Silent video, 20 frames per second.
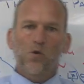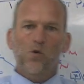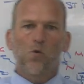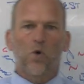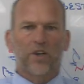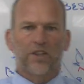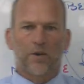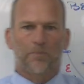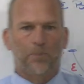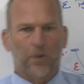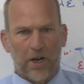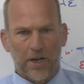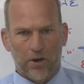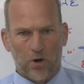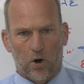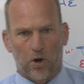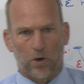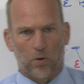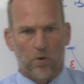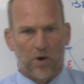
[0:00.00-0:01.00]
what the play
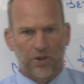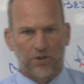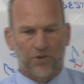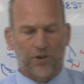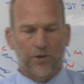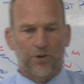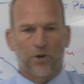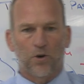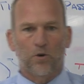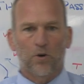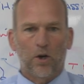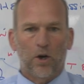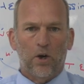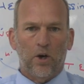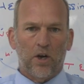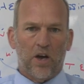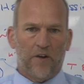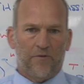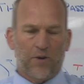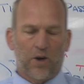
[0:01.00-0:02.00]
caller wants to do.
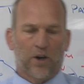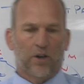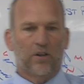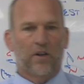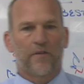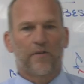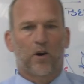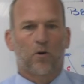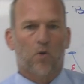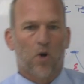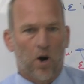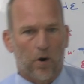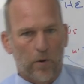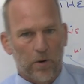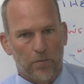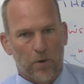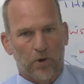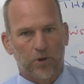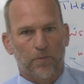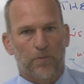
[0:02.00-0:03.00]
If you're going to live in a world
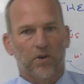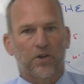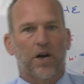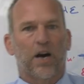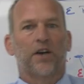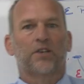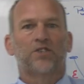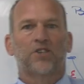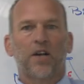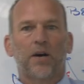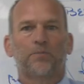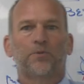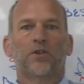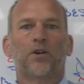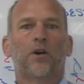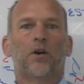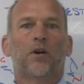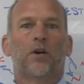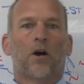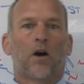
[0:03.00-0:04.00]
with multiple
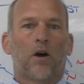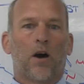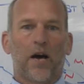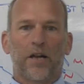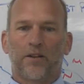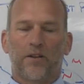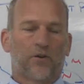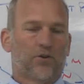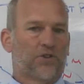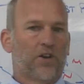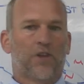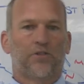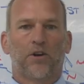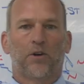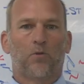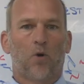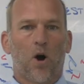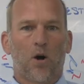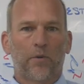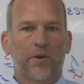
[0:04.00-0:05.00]
concepts, all right, there's
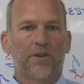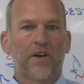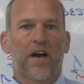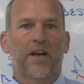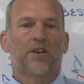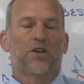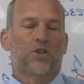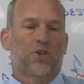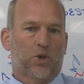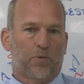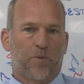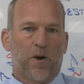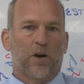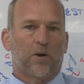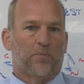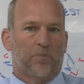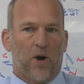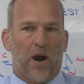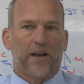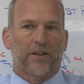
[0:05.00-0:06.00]
nothing wrong with that. You just
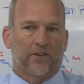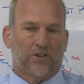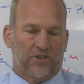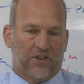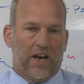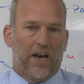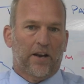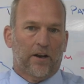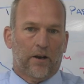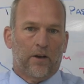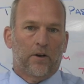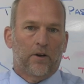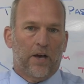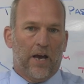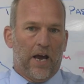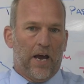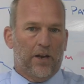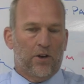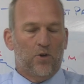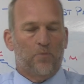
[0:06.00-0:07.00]
better practice that,
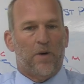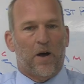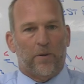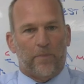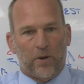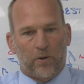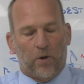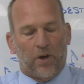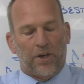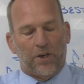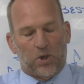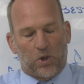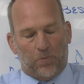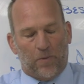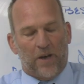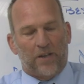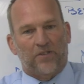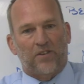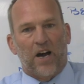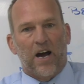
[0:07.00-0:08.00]
and you better be willing to
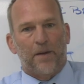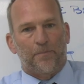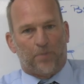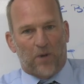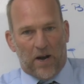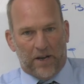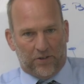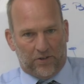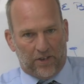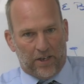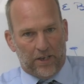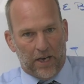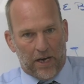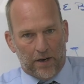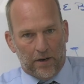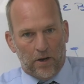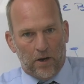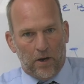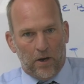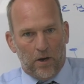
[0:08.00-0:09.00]
spend time practicing that.